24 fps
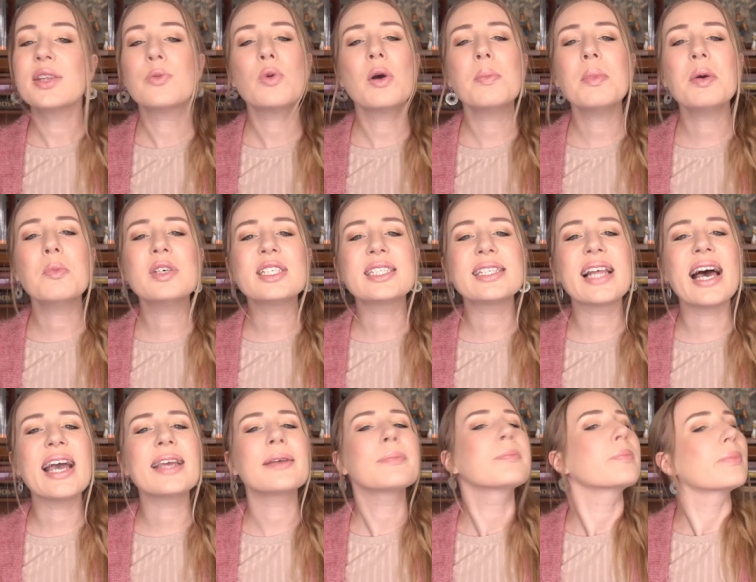the woman was
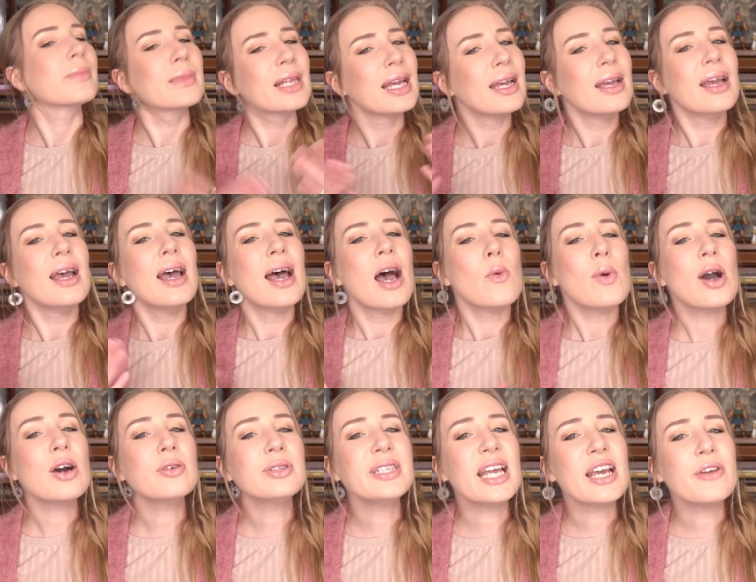like,
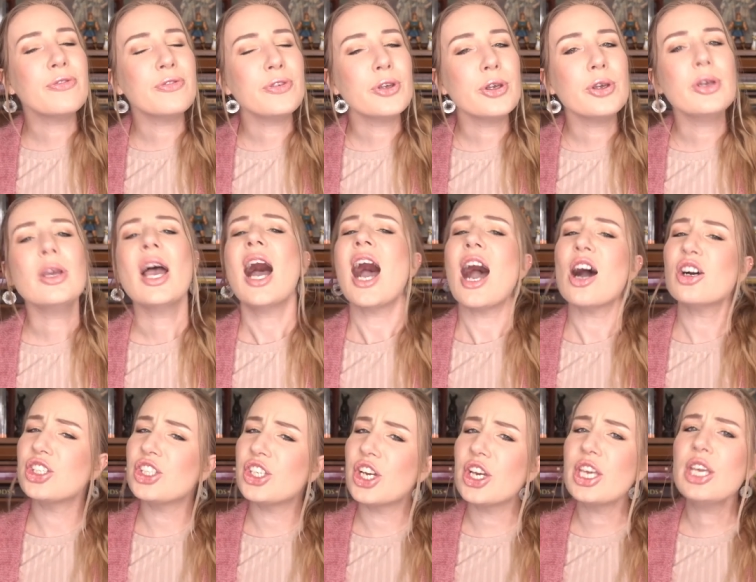well, nephew, I'll
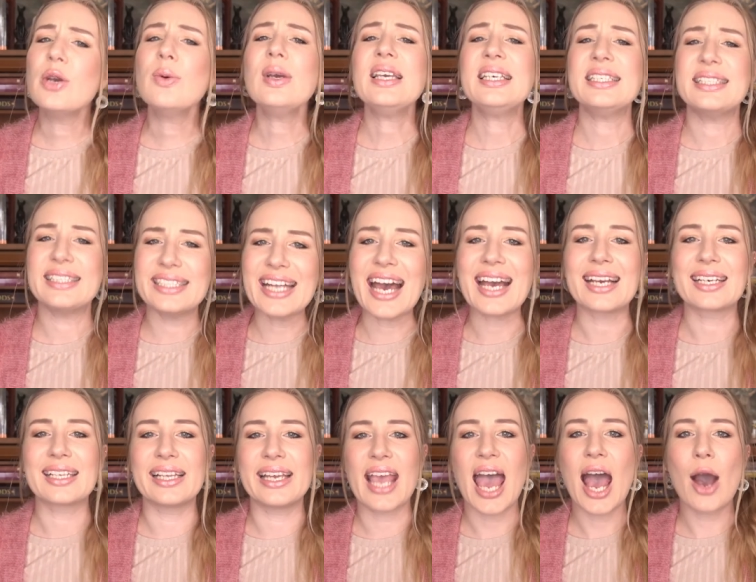show you
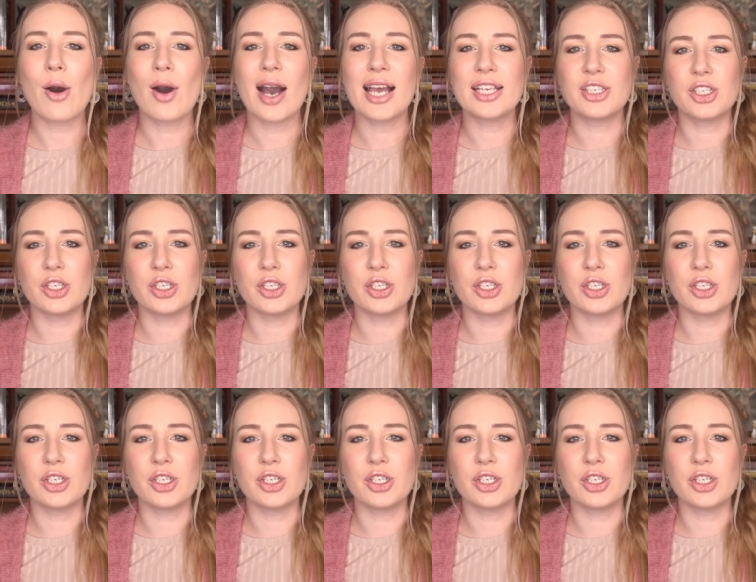exactly how I